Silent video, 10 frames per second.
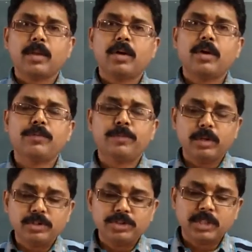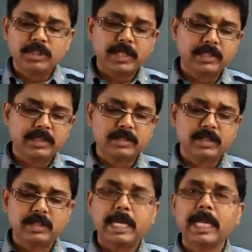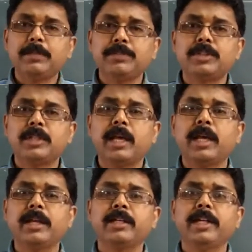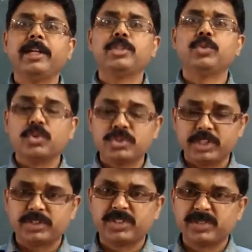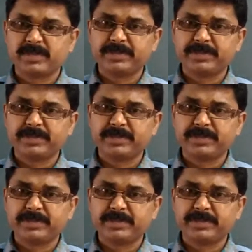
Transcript: of pollution, that is the types and its sources.